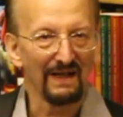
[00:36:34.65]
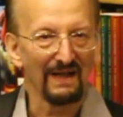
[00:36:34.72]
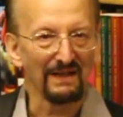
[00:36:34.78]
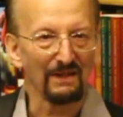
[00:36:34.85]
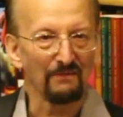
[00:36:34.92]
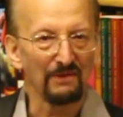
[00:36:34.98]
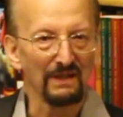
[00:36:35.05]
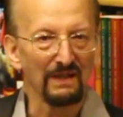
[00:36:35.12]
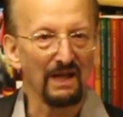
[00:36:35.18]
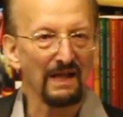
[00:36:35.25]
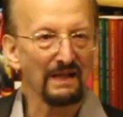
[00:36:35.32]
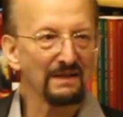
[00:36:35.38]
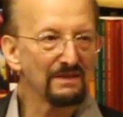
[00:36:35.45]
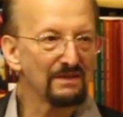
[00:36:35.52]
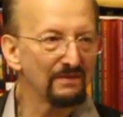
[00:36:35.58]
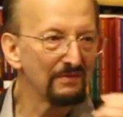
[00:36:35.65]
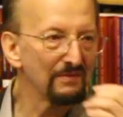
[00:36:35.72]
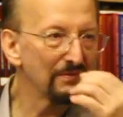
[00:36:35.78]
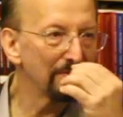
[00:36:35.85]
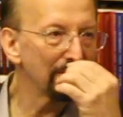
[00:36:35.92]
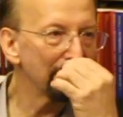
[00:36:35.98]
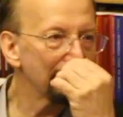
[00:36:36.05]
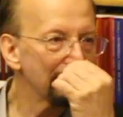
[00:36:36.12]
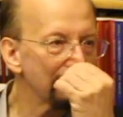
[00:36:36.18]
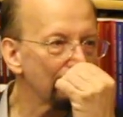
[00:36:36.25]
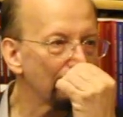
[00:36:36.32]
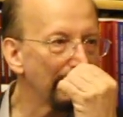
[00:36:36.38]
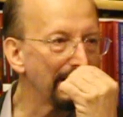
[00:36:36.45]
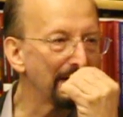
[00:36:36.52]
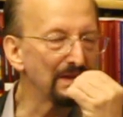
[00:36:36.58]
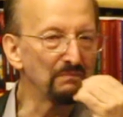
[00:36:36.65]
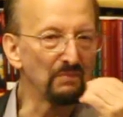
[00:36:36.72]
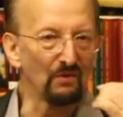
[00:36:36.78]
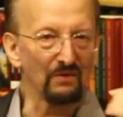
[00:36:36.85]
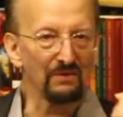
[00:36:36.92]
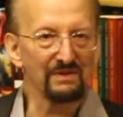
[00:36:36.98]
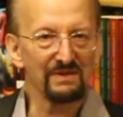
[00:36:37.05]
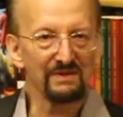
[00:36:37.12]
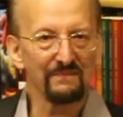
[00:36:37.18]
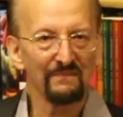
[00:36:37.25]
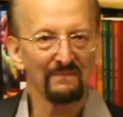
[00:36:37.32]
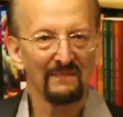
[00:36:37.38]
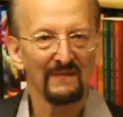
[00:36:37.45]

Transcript: and I would like to square the books.